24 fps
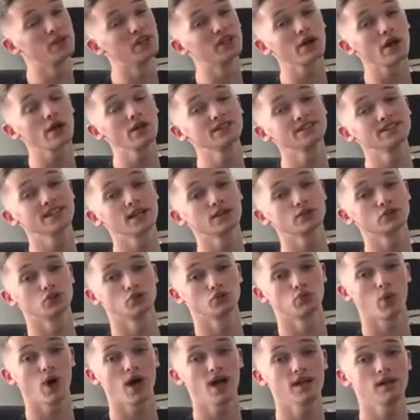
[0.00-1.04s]
me contacts
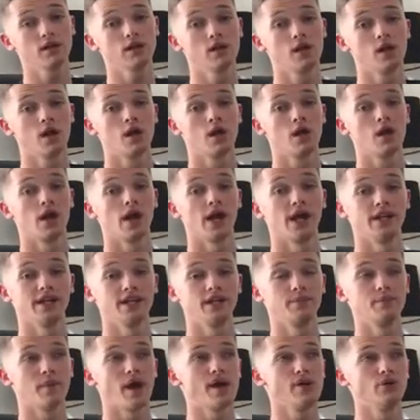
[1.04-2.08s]
as well, and
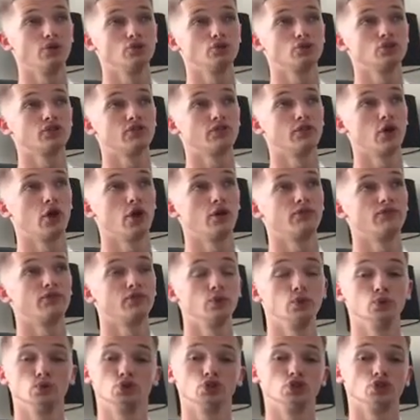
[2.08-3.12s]
emails for
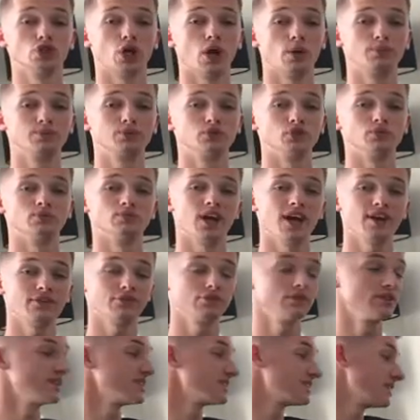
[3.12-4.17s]
future jobs and
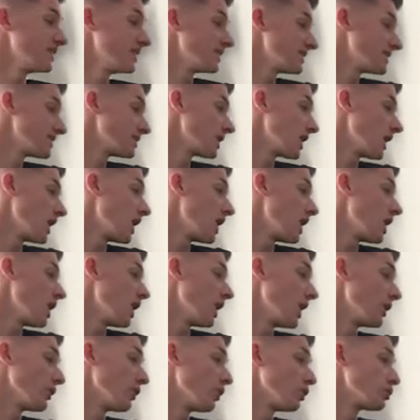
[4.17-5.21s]
references,
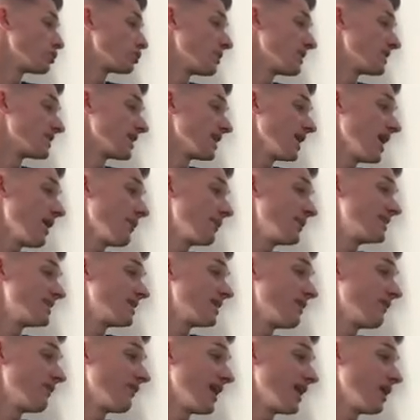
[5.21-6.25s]
and also it's allowed me to
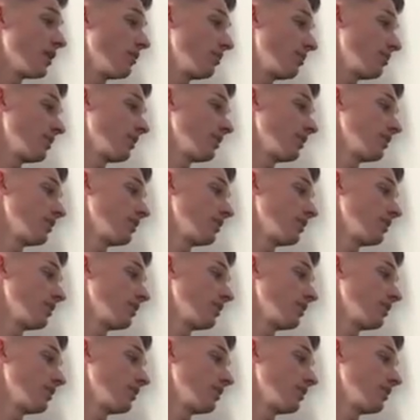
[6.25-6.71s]
develop